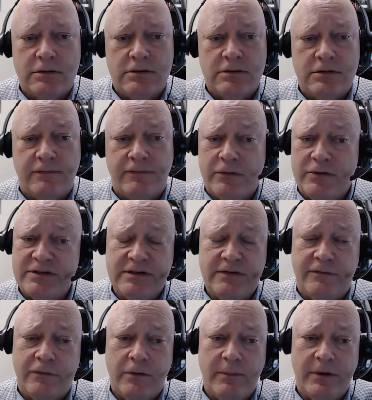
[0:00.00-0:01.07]
So first
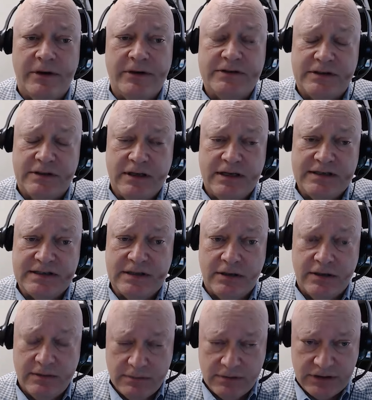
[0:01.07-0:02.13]
and foremost is
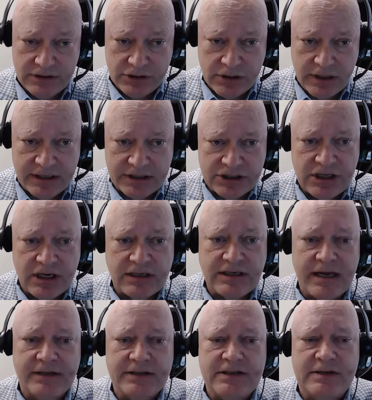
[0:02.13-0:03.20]
to try to shut
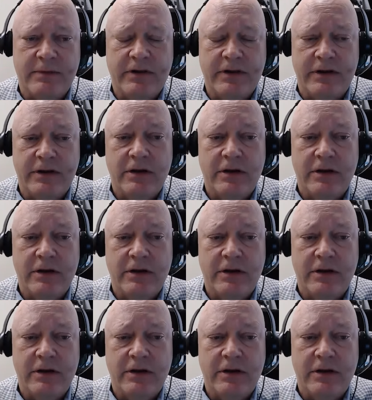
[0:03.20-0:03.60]
down some of